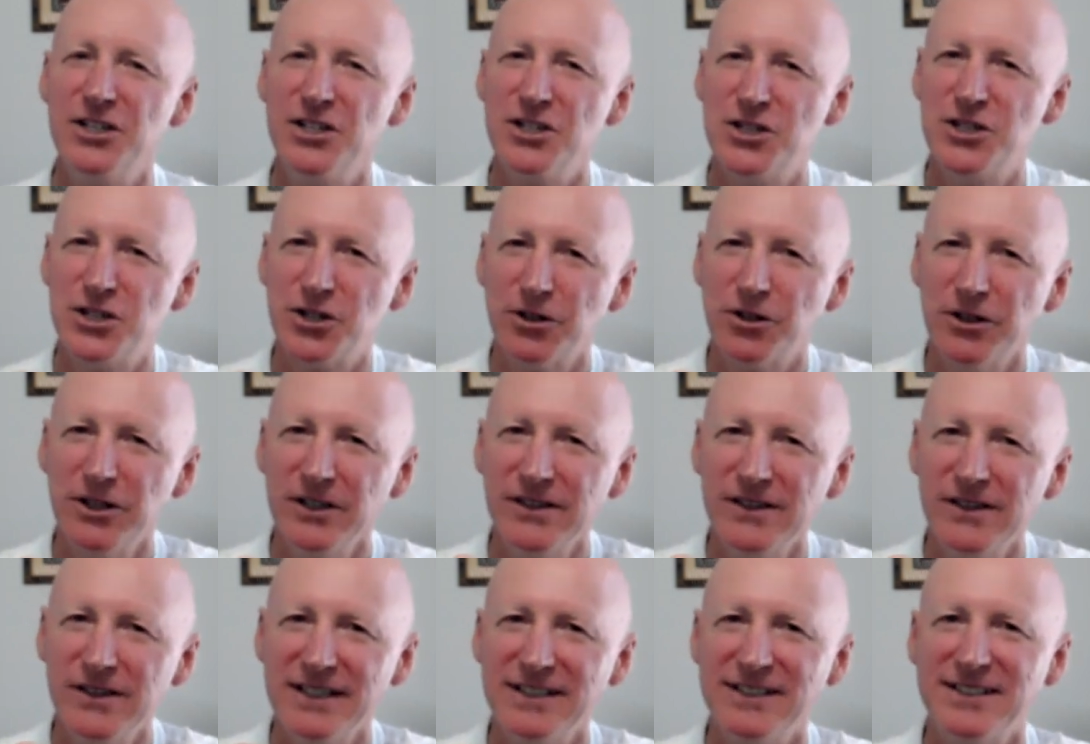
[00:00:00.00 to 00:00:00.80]

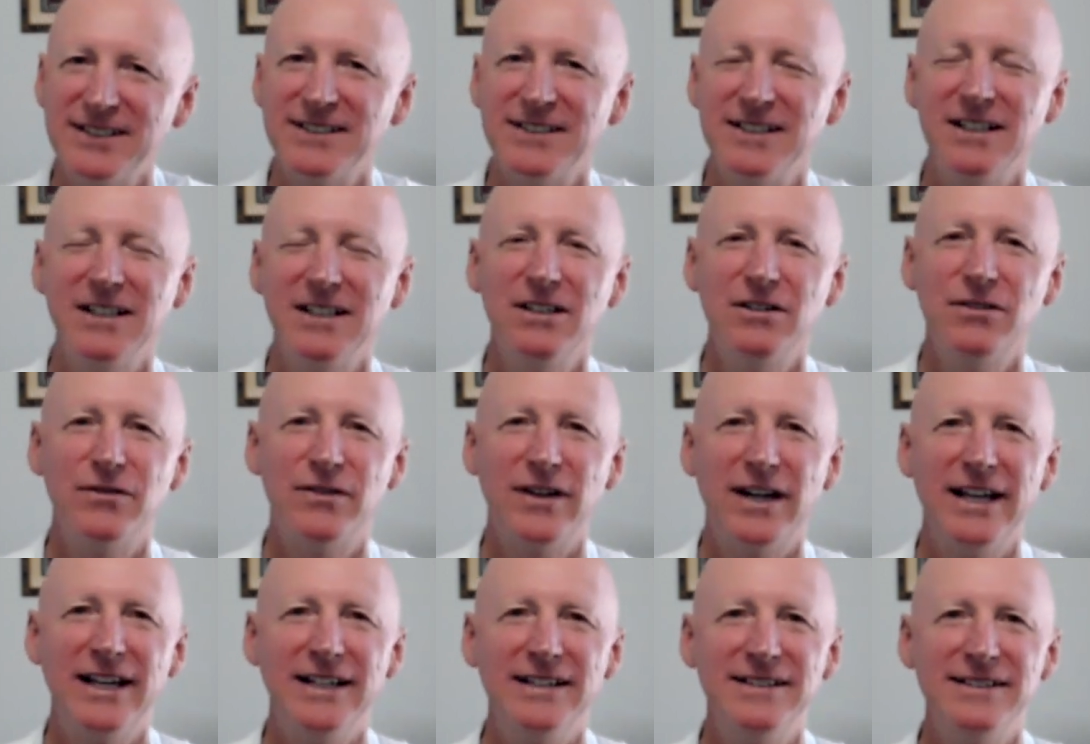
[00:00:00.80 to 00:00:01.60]
During this sila
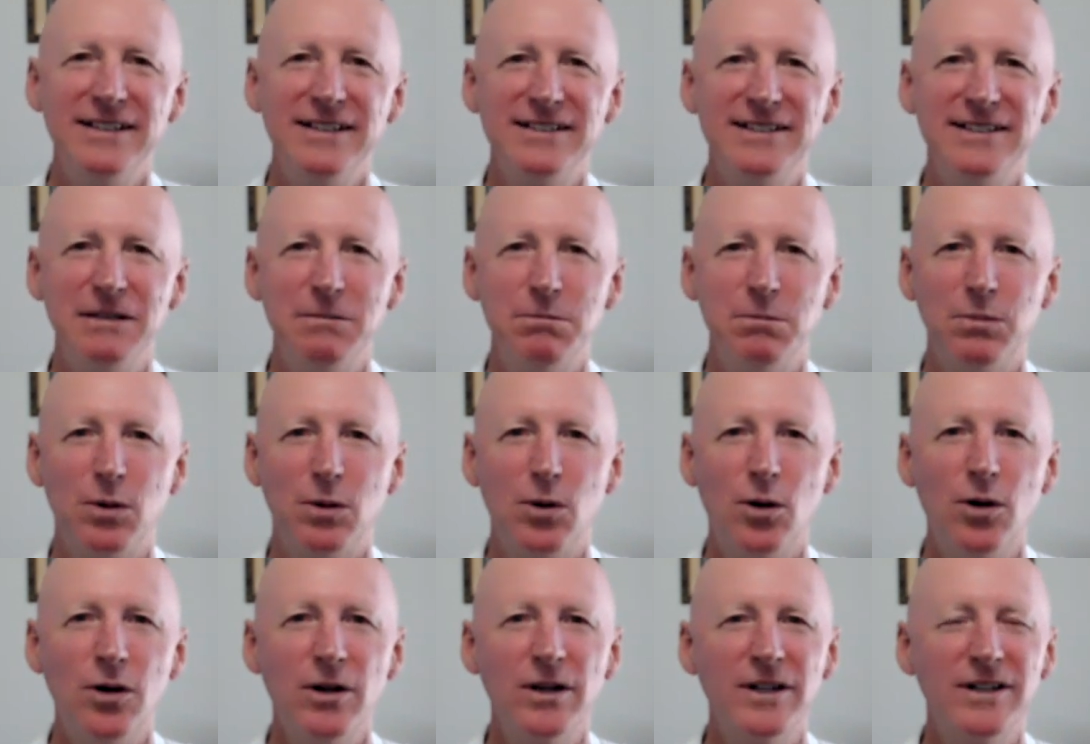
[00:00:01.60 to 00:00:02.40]
phase, it's
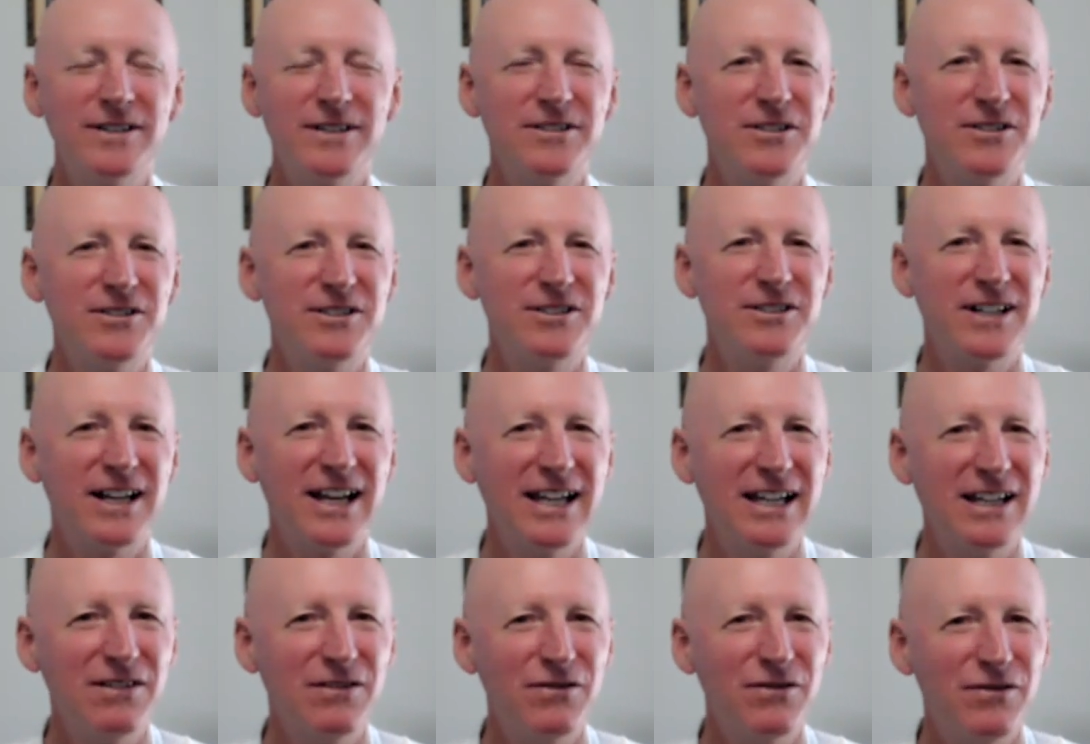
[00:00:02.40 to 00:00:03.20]
important to
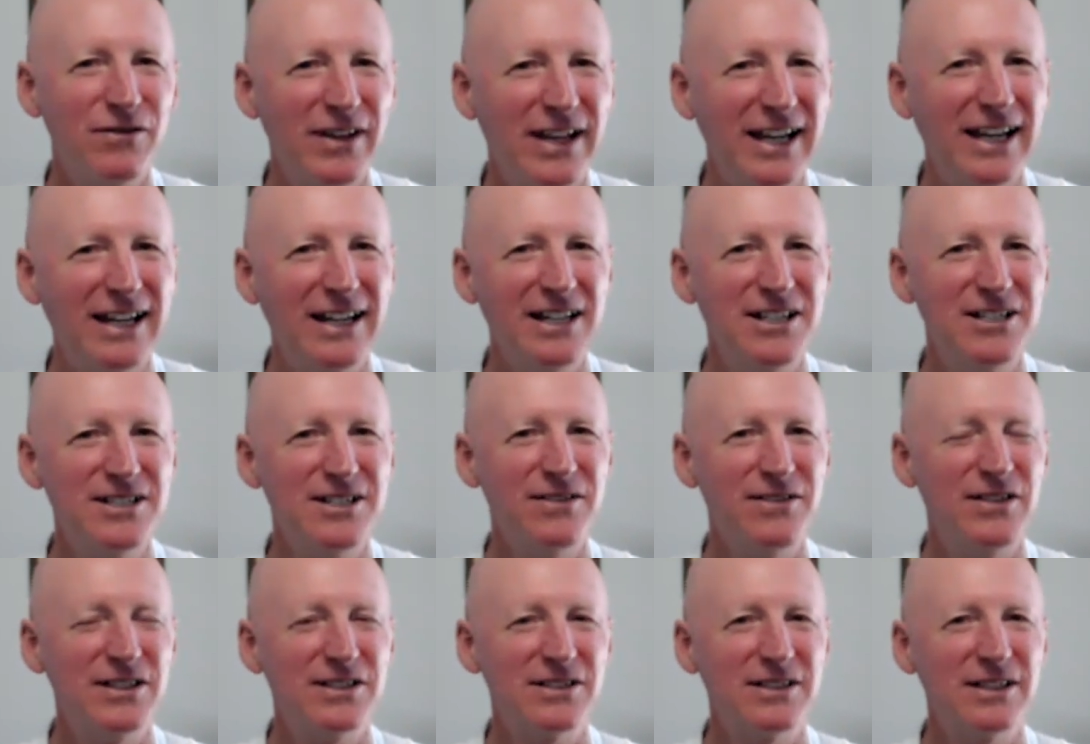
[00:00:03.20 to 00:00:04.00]
take advantage
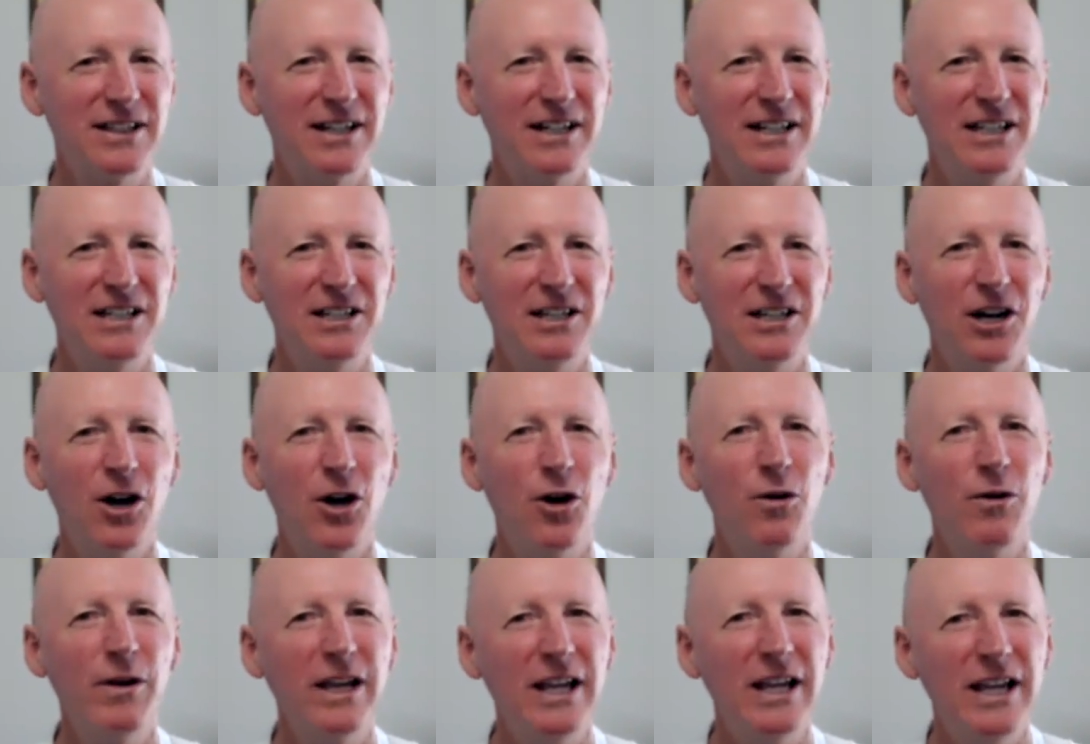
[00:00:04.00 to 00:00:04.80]
of this letting
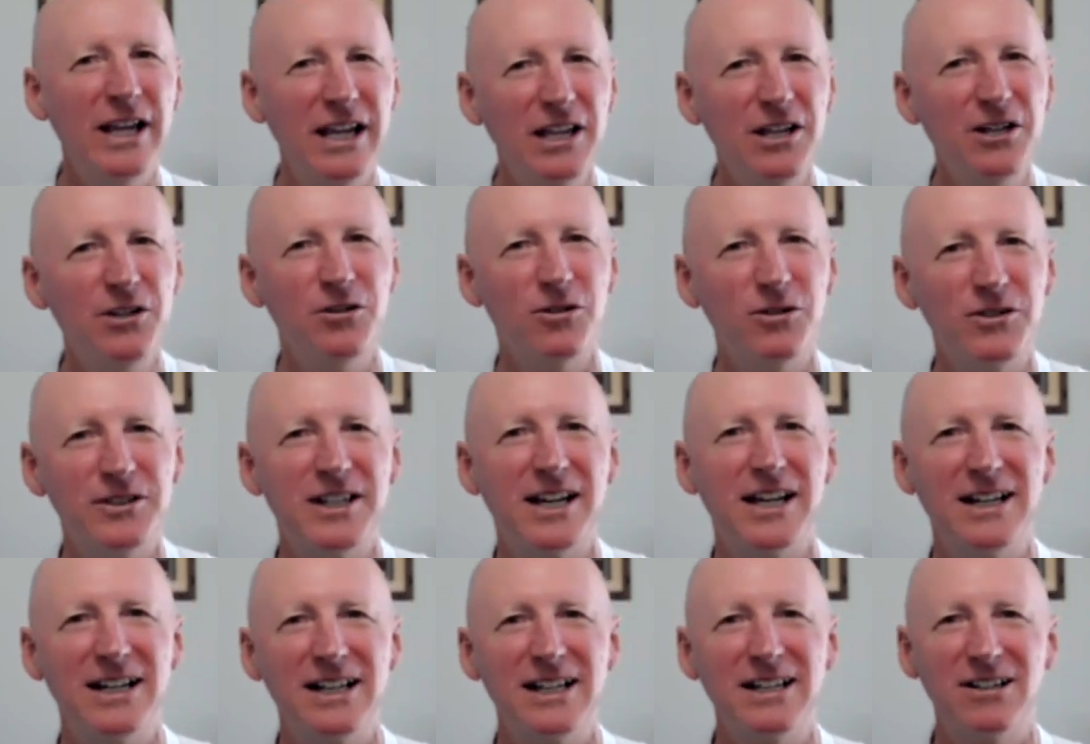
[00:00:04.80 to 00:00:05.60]
go in your
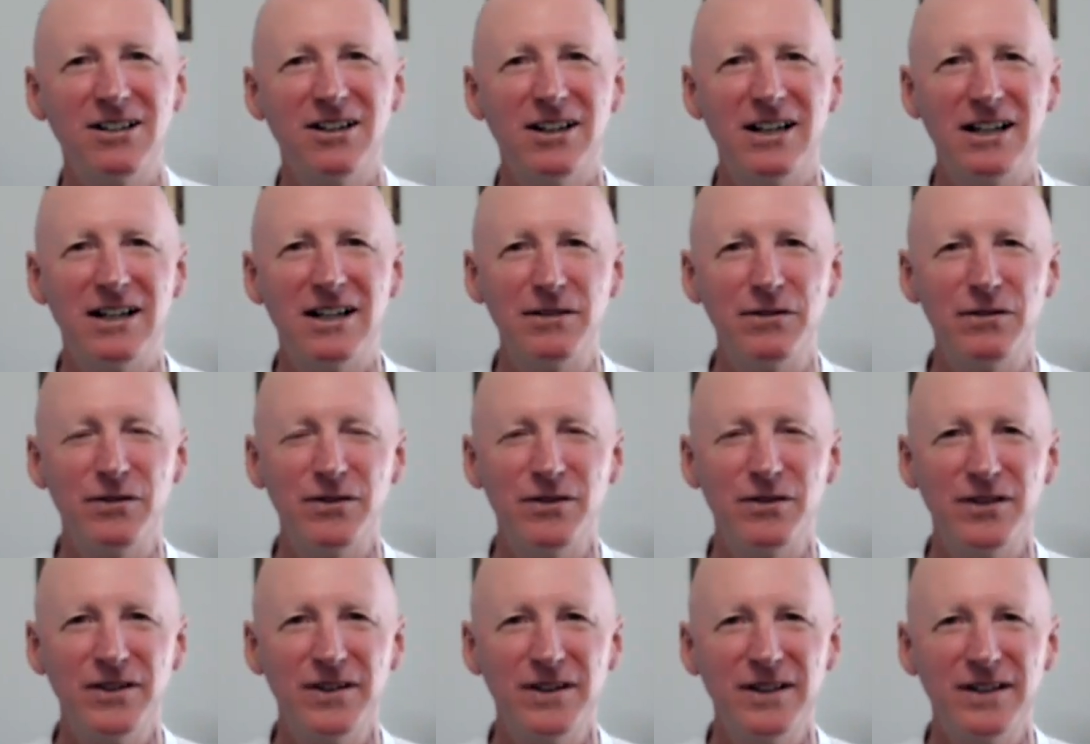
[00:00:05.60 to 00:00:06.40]
daily life.